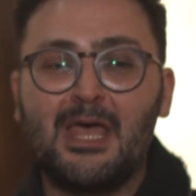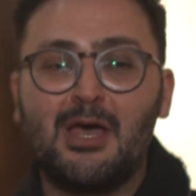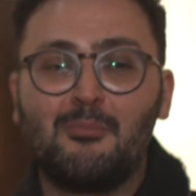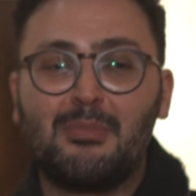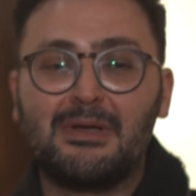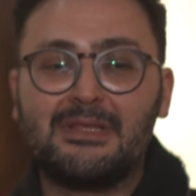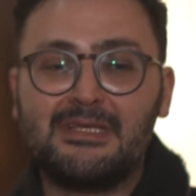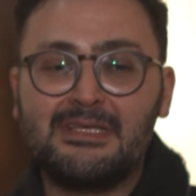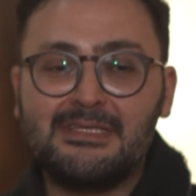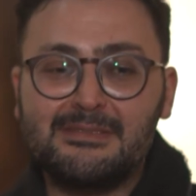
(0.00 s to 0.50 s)

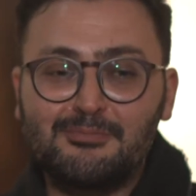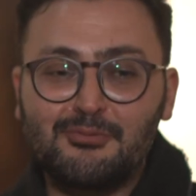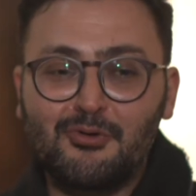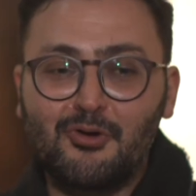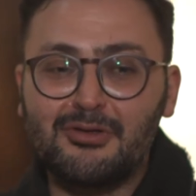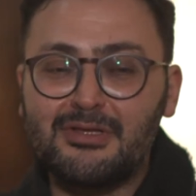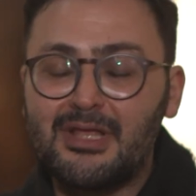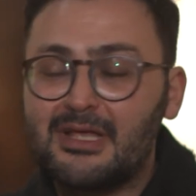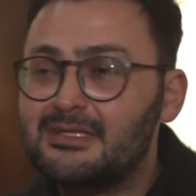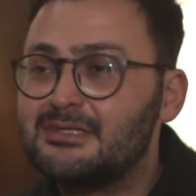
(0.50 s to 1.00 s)
But this
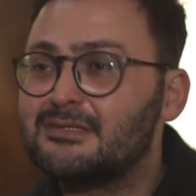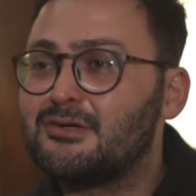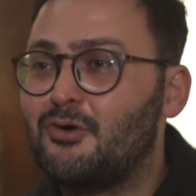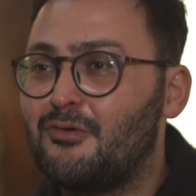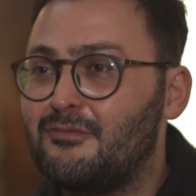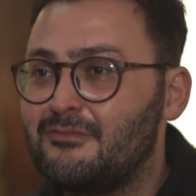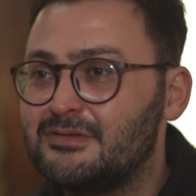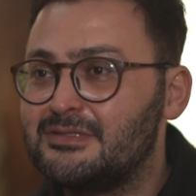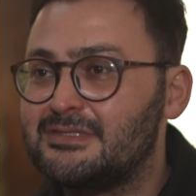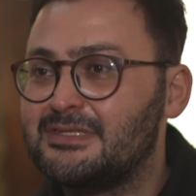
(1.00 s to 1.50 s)
brought other
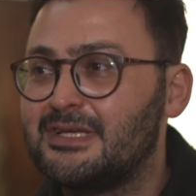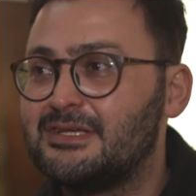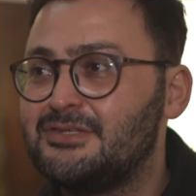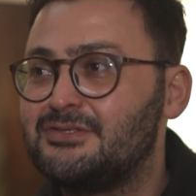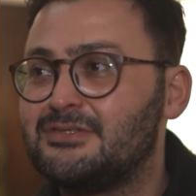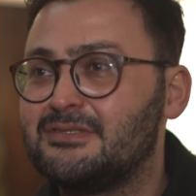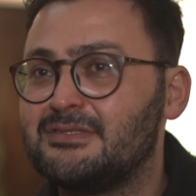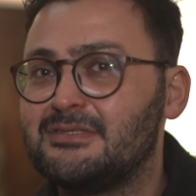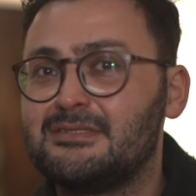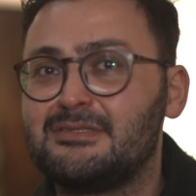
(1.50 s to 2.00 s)

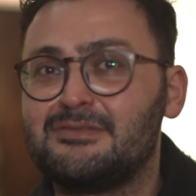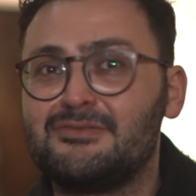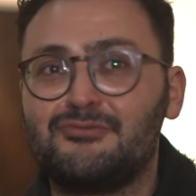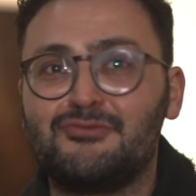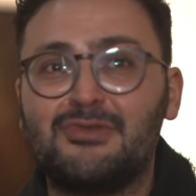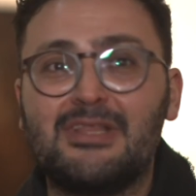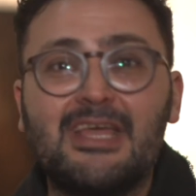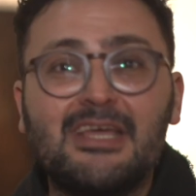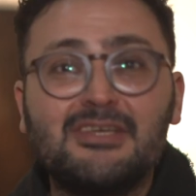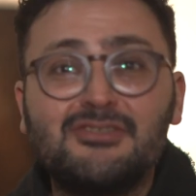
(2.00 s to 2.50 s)
conversations,
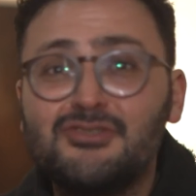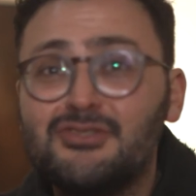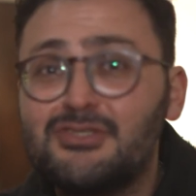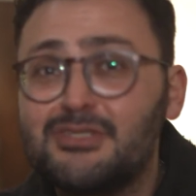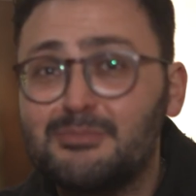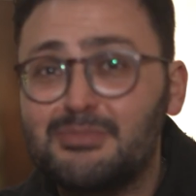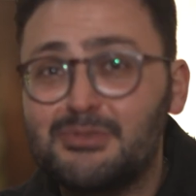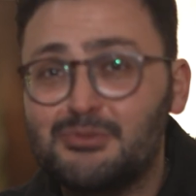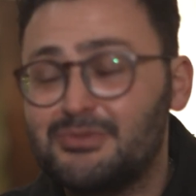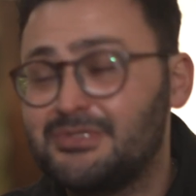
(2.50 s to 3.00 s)

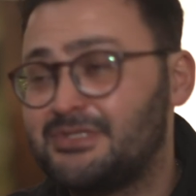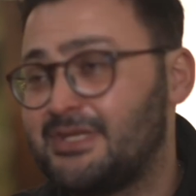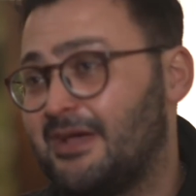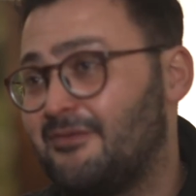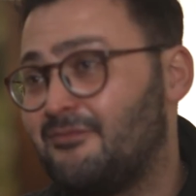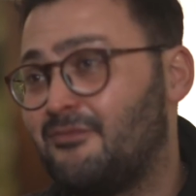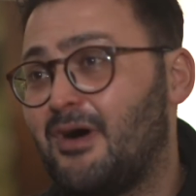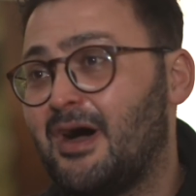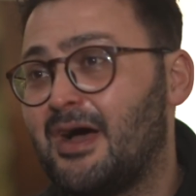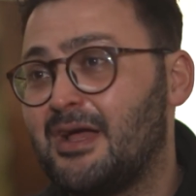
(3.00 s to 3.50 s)
relationships with
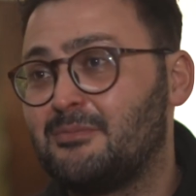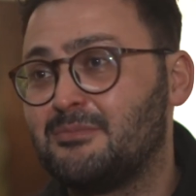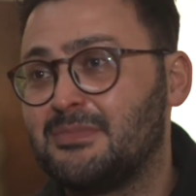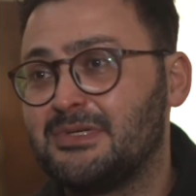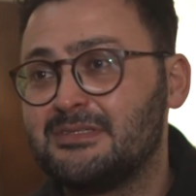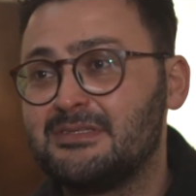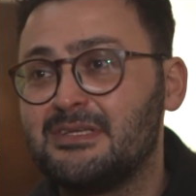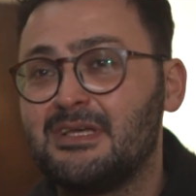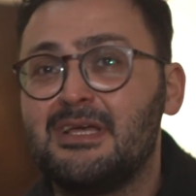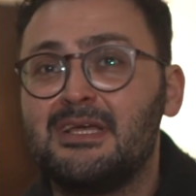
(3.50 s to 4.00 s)

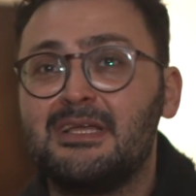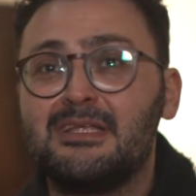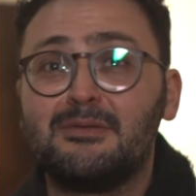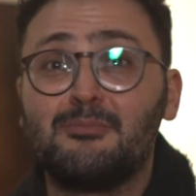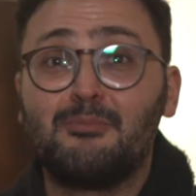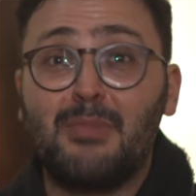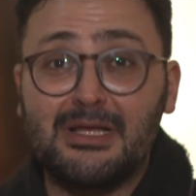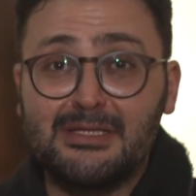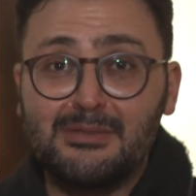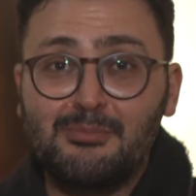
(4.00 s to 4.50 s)
environment,
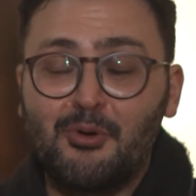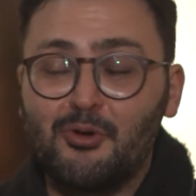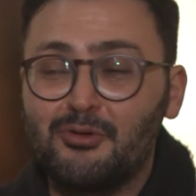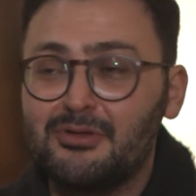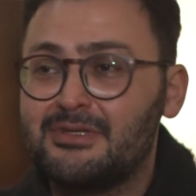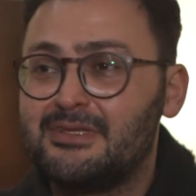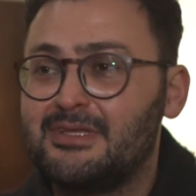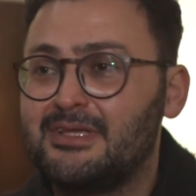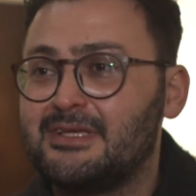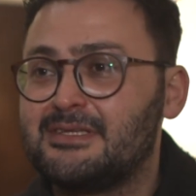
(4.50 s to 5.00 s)
body
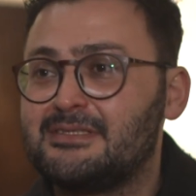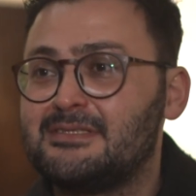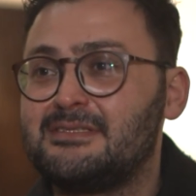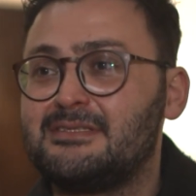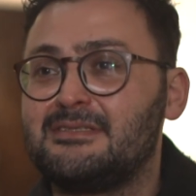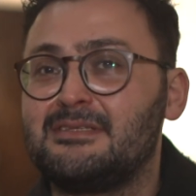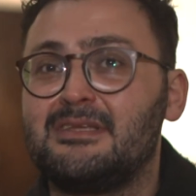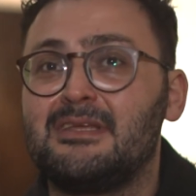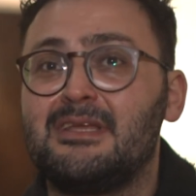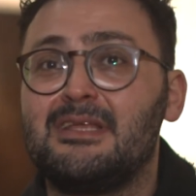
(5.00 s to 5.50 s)

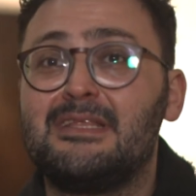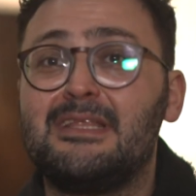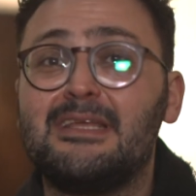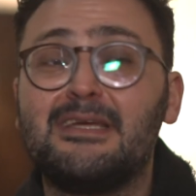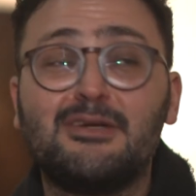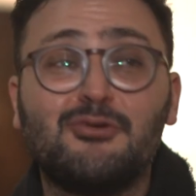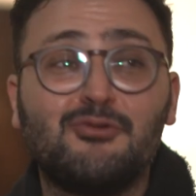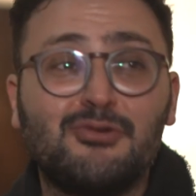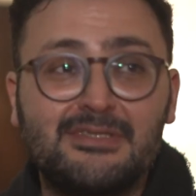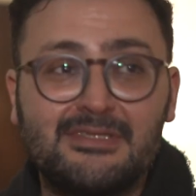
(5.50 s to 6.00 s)
politics,
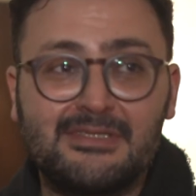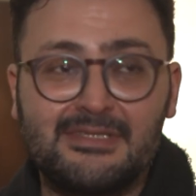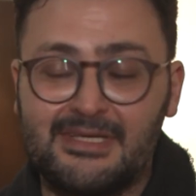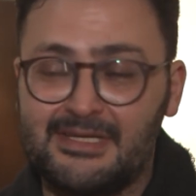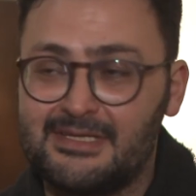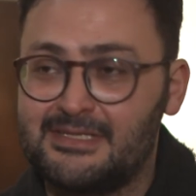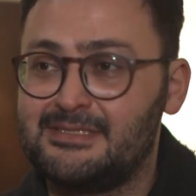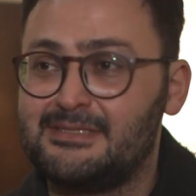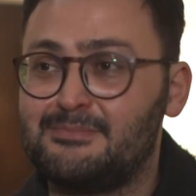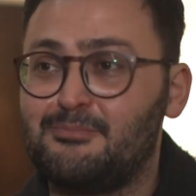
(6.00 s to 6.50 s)

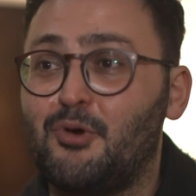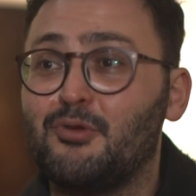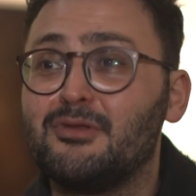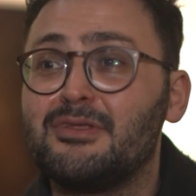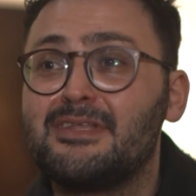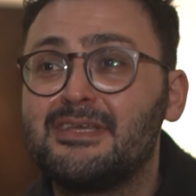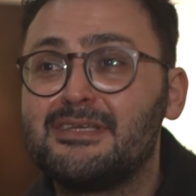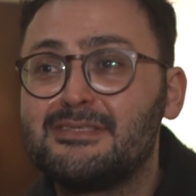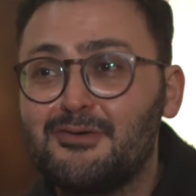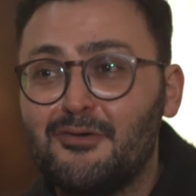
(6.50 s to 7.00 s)
linguistics,
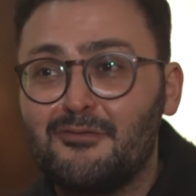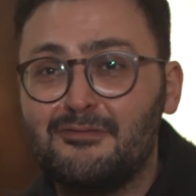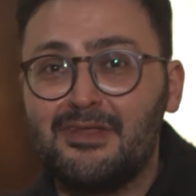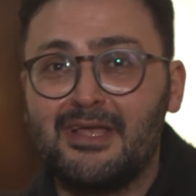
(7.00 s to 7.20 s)
politics of